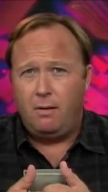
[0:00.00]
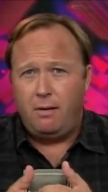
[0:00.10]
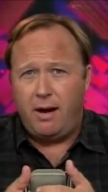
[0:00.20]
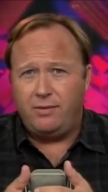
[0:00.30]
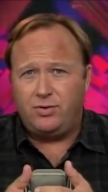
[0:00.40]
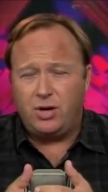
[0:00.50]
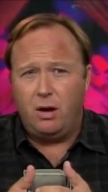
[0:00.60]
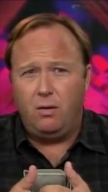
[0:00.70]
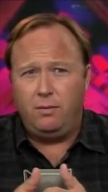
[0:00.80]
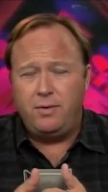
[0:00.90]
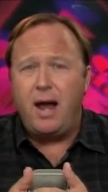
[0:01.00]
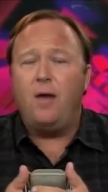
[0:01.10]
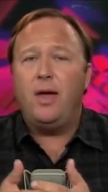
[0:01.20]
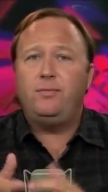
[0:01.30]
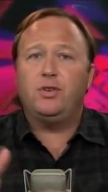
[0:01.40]
And so now
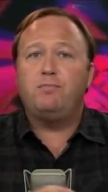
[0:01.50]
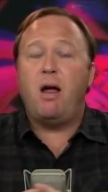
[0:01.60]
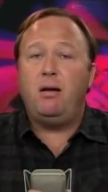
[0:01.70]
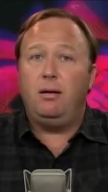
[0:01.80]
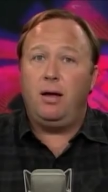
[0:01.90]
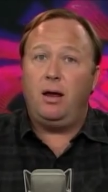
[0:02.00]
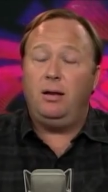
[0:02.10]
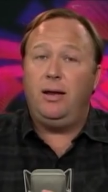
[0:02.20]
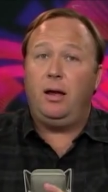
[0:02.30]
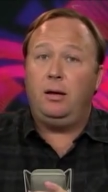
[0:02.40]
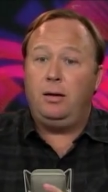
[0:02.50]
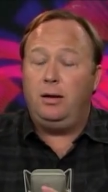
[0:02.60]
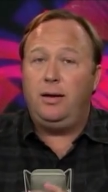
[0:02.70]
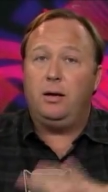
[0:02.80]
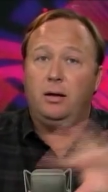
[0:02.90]
they've just made it
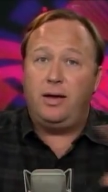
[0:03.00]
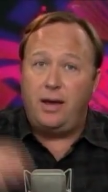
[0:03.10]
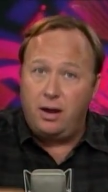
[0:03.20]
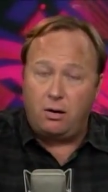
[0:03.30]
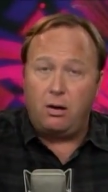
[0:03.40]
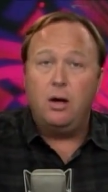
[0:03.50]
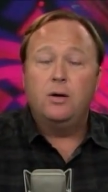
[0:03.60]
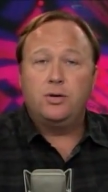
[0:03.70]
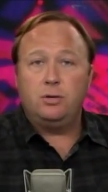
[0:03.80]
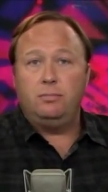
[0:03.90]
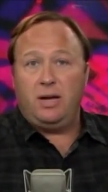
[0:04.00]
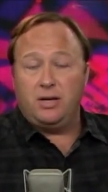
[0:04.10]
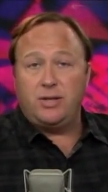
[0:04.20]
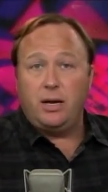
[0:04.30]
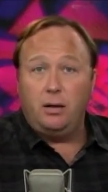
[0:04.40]
illegal here
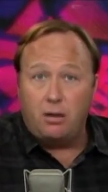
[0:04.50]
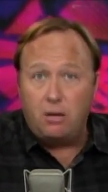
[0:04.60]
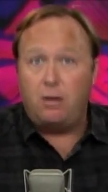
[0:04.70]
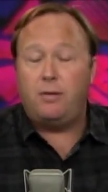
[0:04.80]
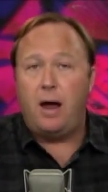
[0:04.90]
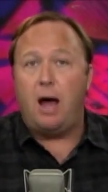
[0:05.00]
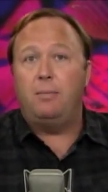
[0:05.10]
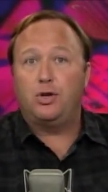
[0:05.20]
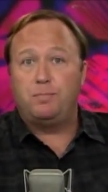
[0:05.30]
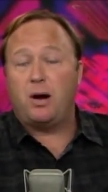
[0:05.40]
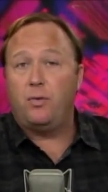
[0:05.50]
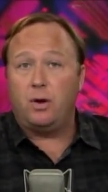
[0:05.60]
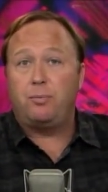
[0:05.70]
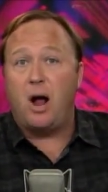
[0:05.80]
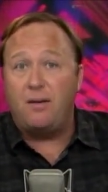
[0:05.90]
because they learned how much bigger
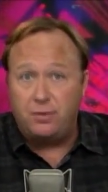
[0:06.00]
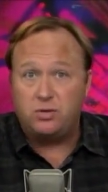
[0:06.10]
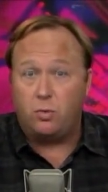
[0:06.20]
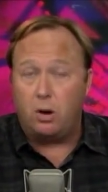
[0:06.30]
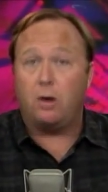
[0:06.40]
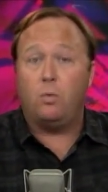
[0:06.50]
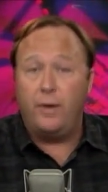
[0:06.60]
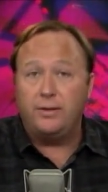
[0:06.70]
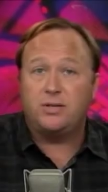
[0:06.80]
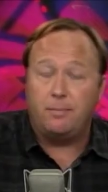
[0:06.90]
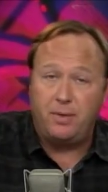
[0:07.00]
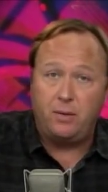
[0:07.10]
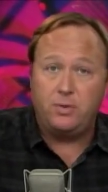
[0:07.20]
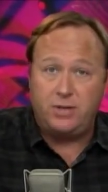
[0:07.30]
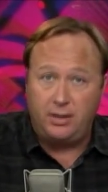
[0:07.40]
their profits were when
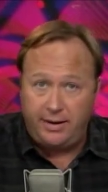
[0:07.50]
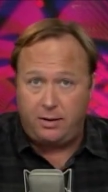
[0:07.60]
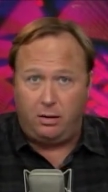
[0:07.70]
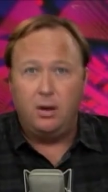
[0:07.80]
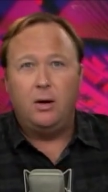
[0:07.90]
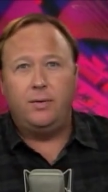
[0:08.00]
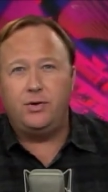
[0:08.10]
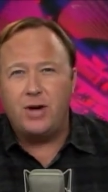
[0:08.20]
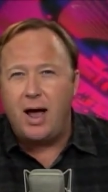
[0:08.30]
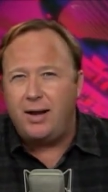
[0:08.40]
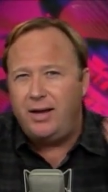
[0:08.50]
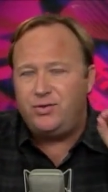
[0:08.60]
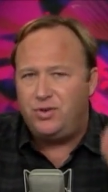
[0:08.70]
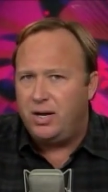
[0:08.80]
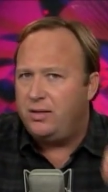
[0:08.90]
something was illegal. The
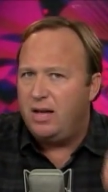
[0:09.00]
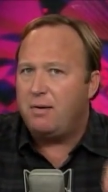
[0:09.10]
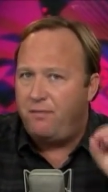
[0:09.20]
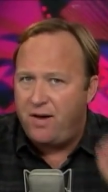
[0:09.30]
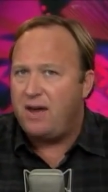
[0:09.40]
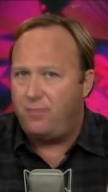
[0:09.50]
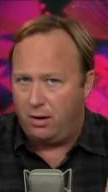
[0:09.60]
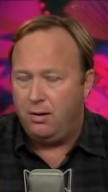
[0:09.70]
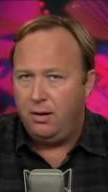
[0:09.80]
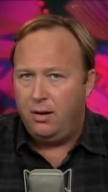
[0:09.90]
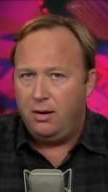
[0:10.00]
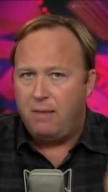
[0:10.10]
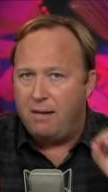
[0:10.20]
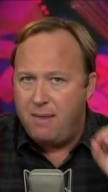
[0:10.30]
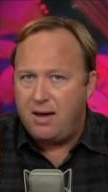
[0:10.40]
Chinese did them a favor
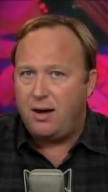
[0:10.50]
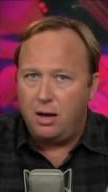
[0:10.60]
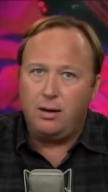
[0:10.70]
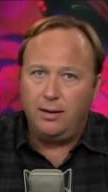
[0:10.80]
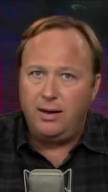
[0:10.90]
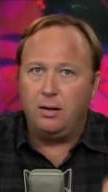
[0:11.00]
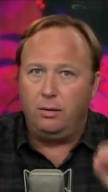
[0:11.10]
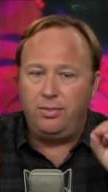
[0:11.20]
by making it illegal.